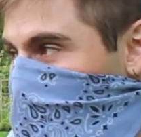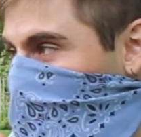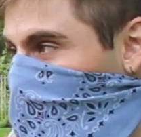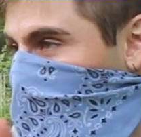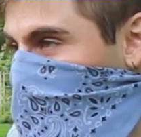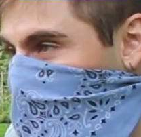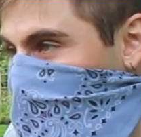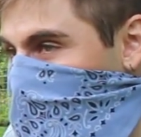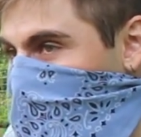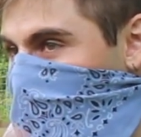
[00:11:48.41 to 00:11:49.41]
no longer going to
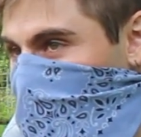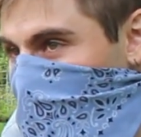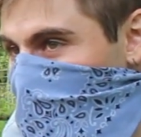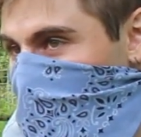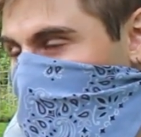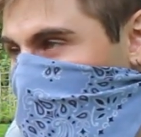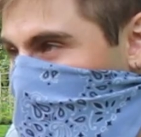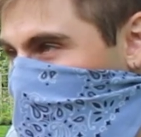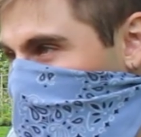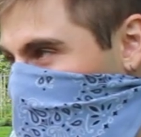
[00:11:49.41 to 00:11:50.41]
subscribe
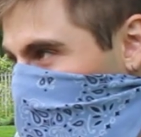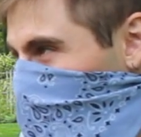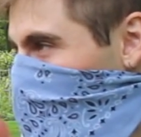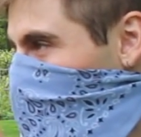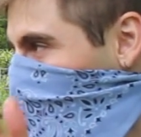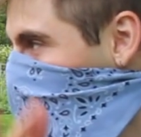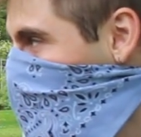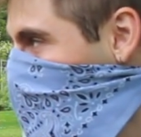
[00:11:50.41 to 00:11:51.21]
to sort of that